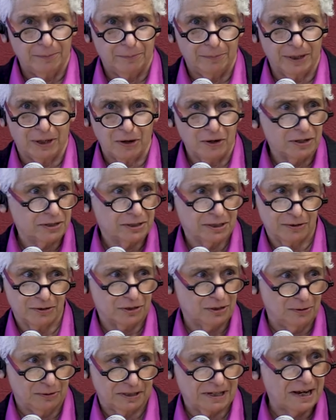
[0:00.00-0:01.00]
because
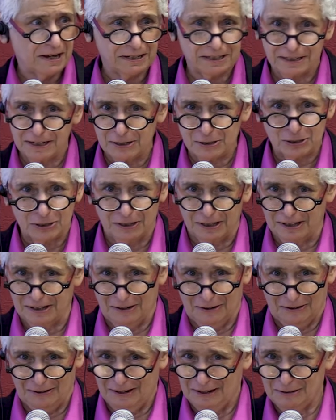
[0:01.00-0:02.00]
there's no taxation
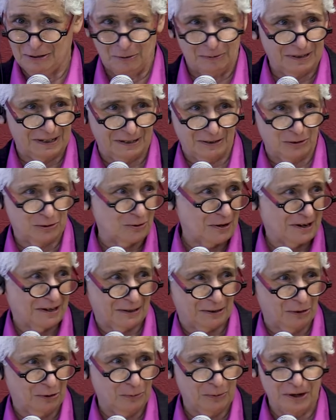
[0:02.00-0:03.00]
there and no one can
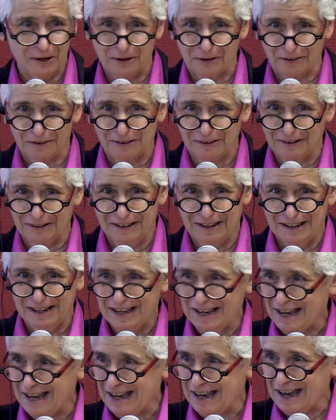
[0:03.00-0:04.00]
track their wealth.
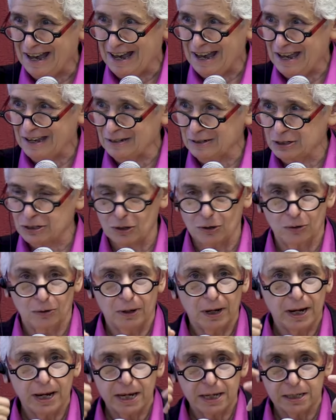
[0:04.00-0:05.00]
And
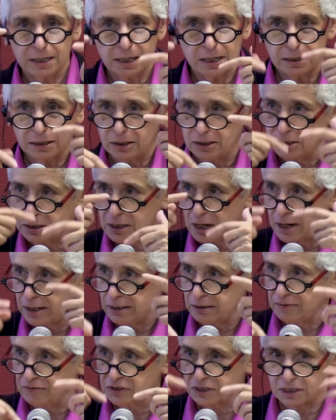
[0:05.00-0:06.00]
so this
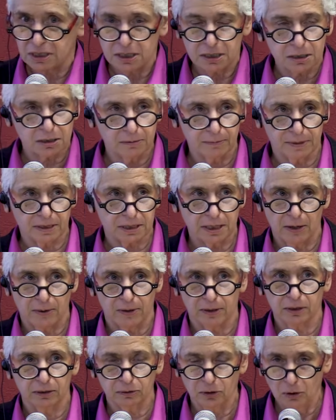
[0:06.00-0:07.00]
kind of system is now
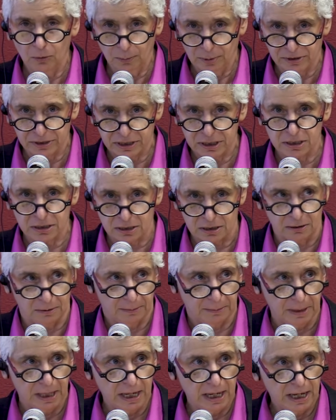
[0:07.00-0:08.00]
a global
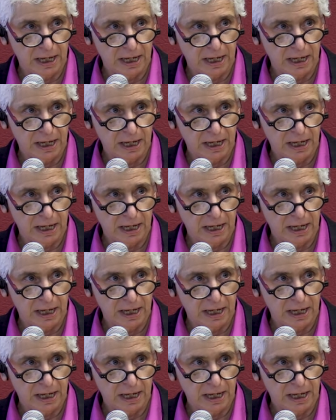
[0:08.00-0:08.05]
system.